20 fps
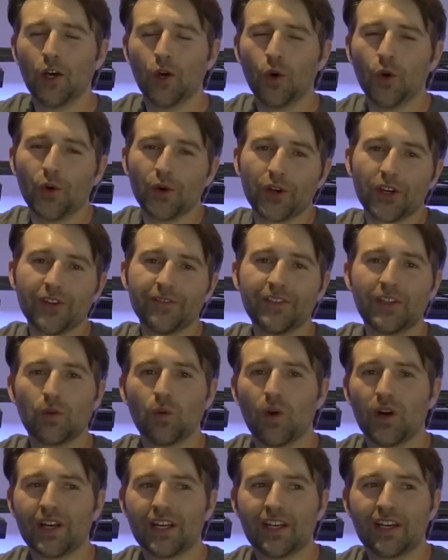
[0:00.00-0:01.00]
Or if
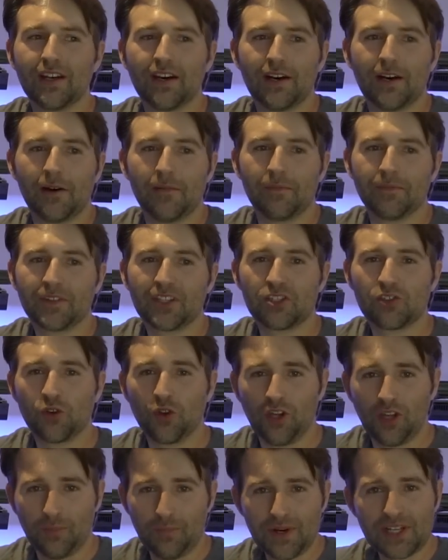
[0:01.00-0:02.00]
you want to
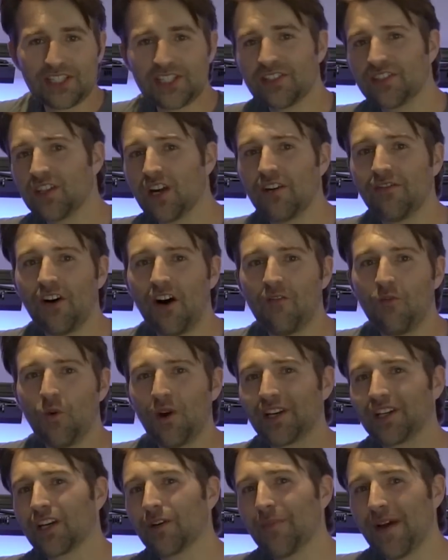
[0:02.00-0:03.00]
control a bunch of stuff off
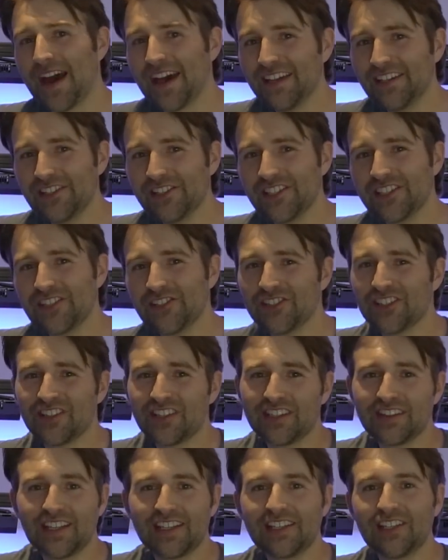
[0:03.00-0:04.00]
one command, you can do
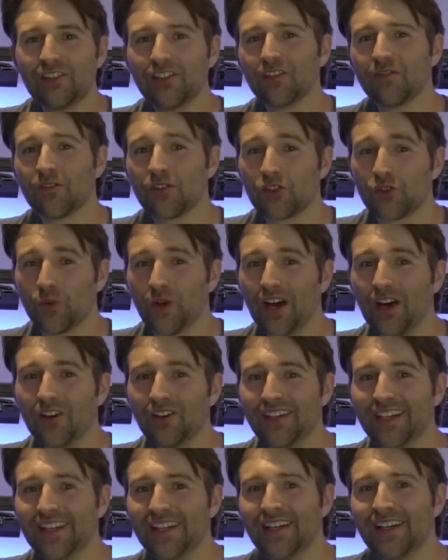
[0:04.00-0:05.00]
something like use a virtual
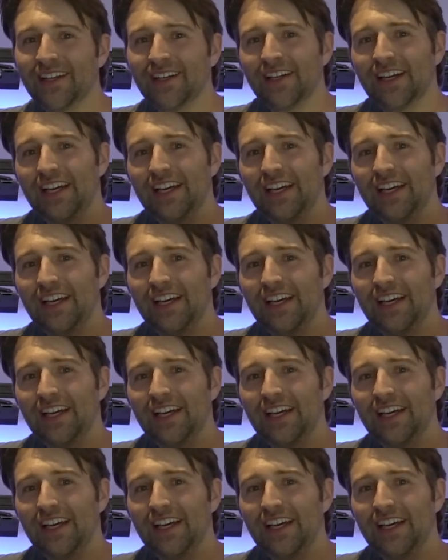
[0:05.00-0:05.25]
outlet